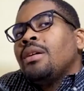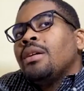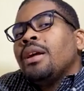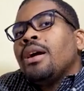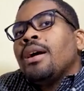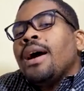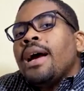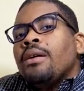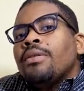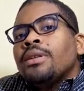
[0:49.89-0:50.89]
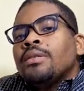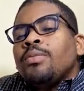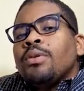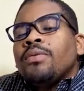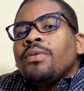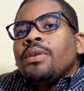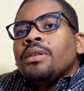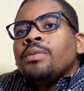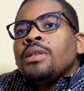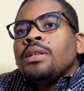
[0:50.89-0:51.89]
There are high risk
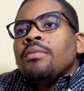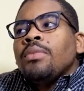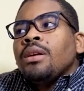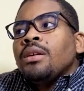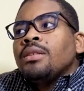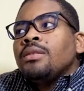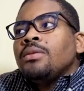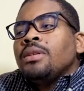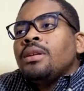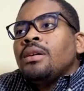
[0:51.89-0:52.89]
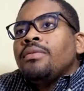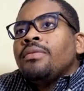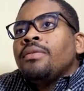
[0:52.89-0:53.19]
portfolios which can be constituted of